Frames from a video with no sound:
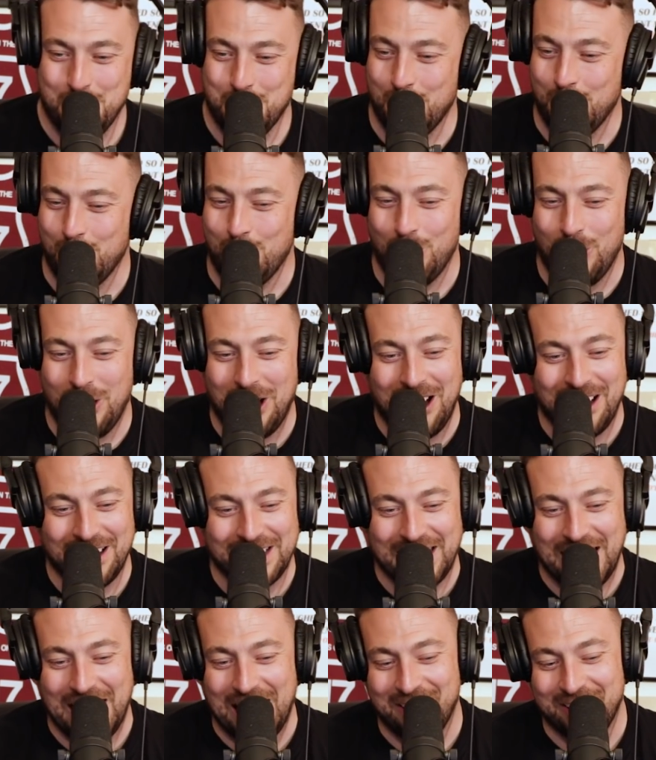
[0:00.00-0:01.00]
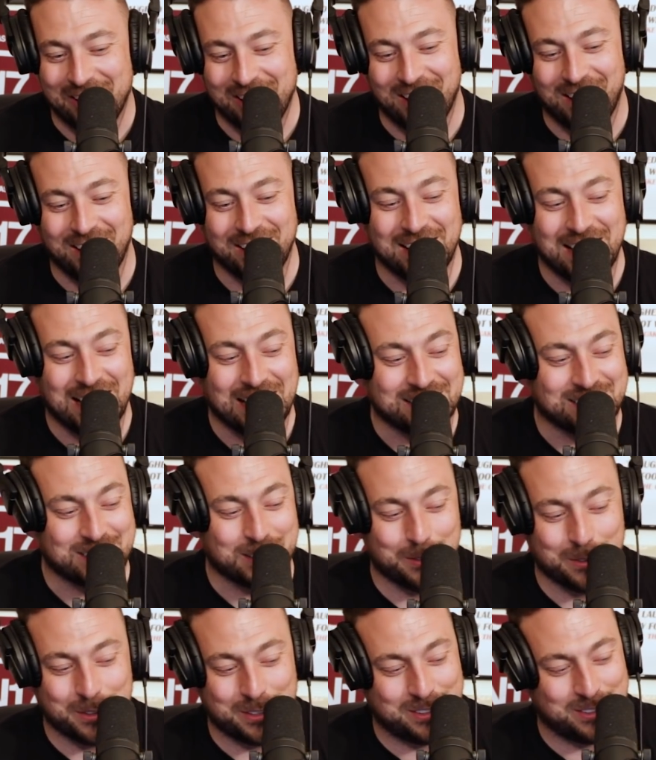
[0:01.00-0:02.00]
But what a carry on, lads.
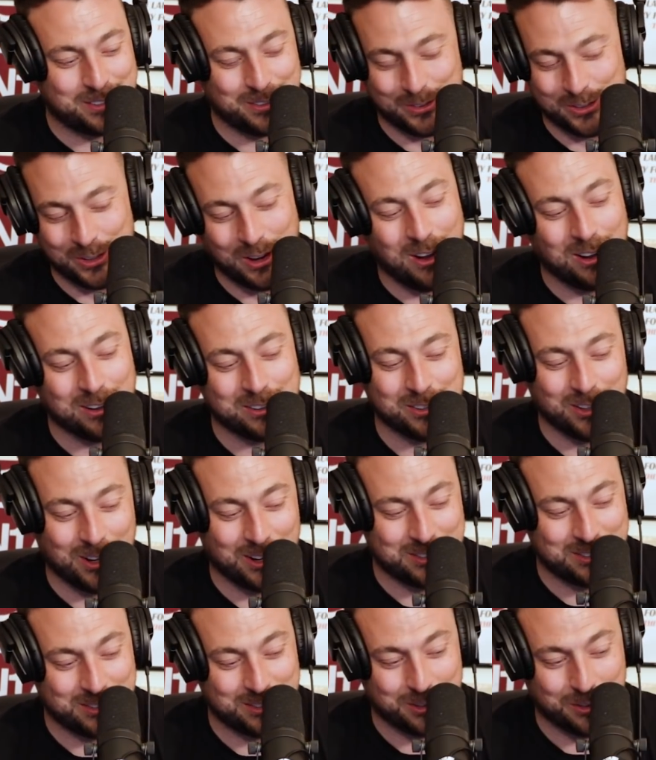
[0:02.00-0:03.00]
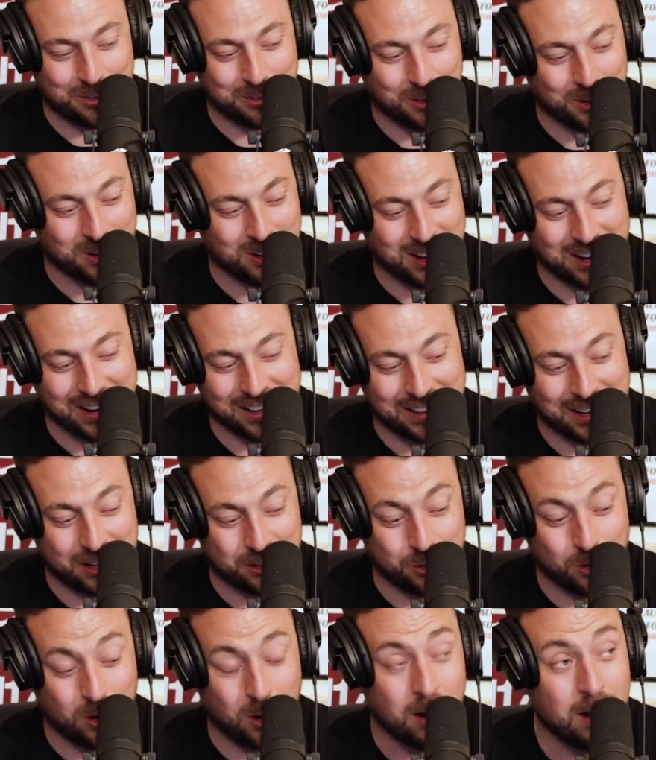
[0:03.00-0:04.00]
There was all sorts of stuff going on at that
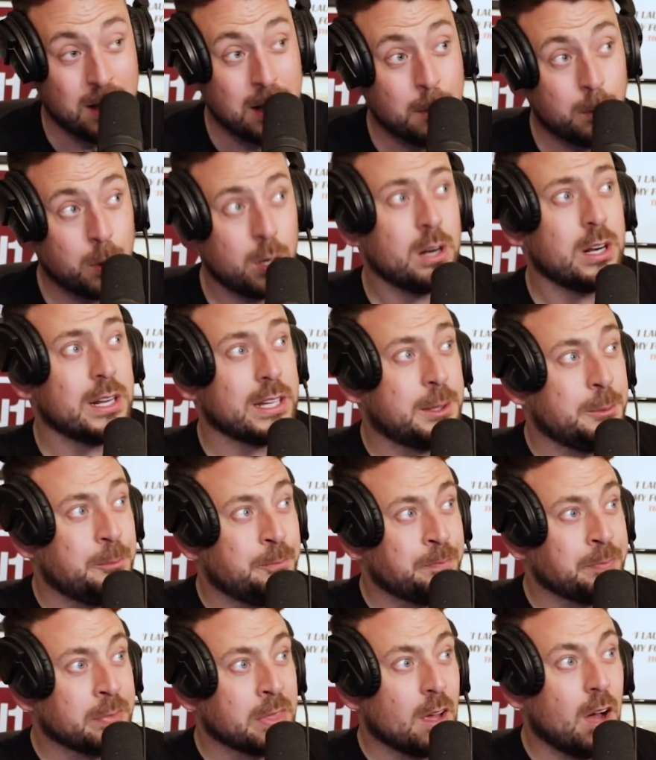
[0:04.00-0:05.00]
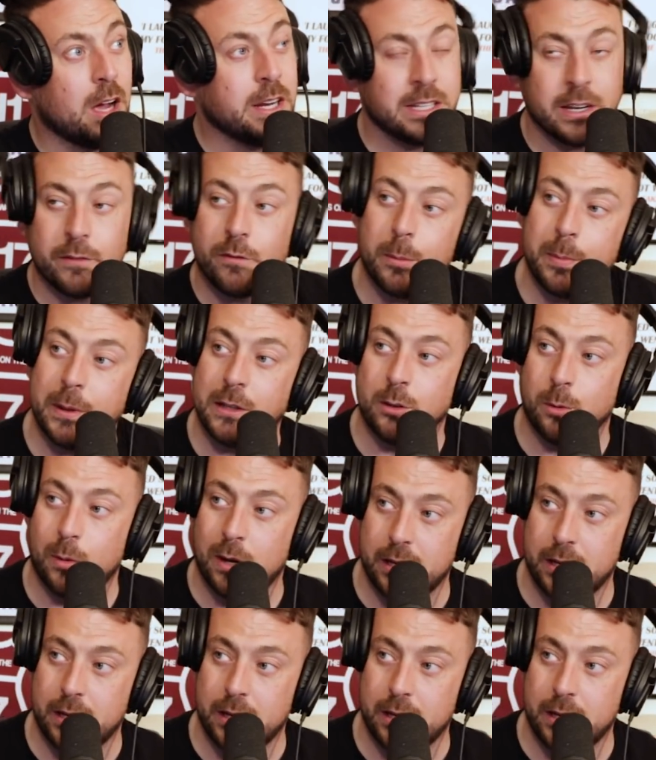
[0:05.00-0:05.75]
show. But like, I'd never been to